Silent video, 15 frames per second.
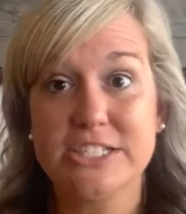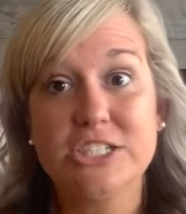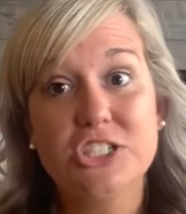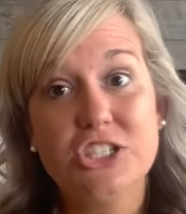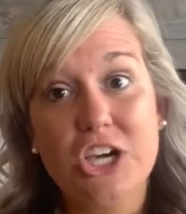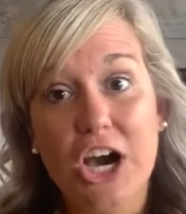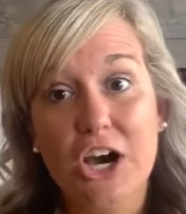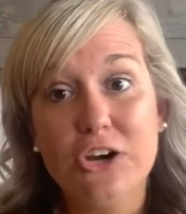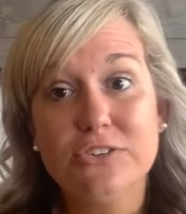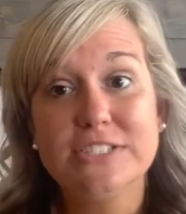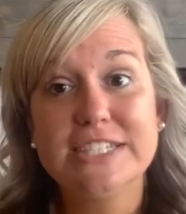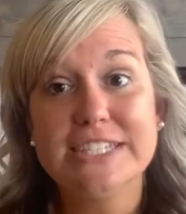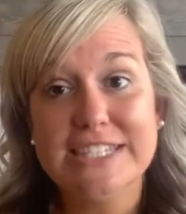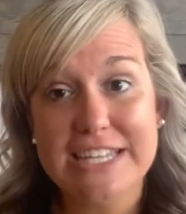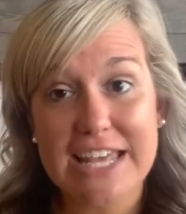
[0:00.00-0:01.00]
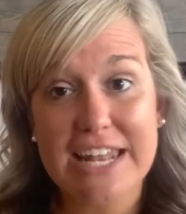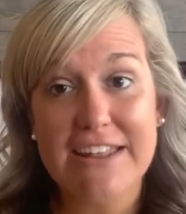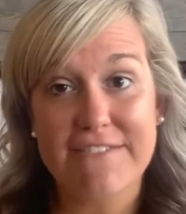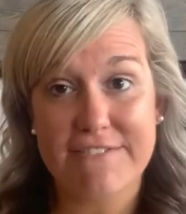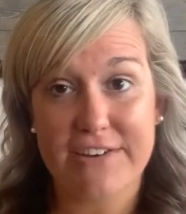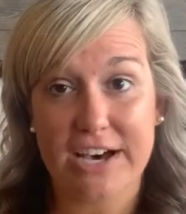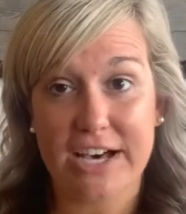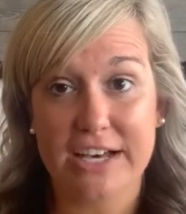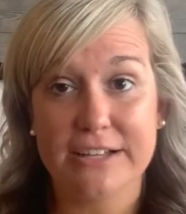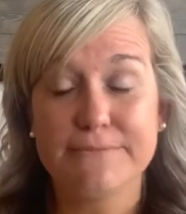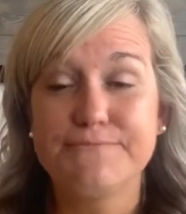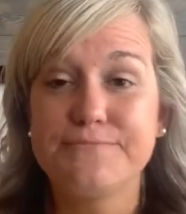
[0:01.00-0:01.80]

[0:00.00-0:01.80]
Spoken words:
to go to Nineveh